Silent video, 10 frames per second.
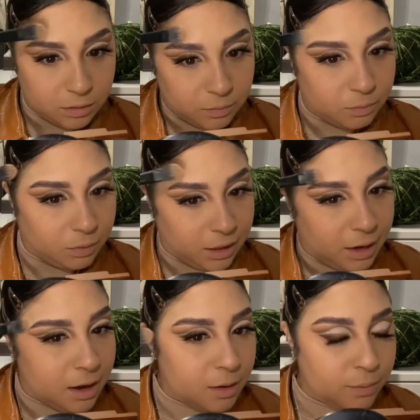my
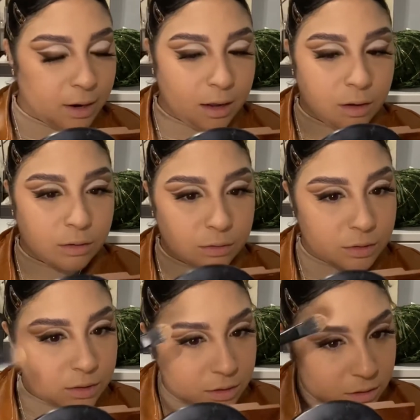eyebrows.
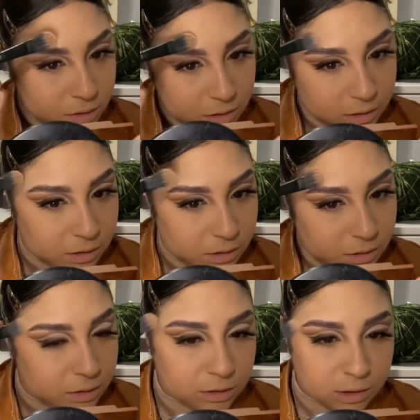
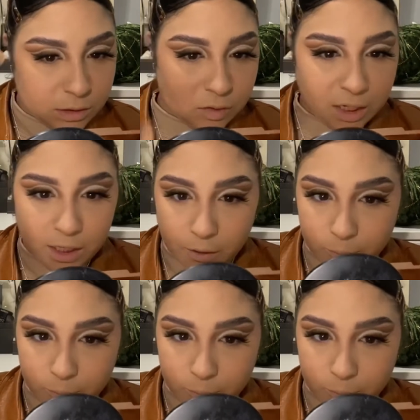It's right here.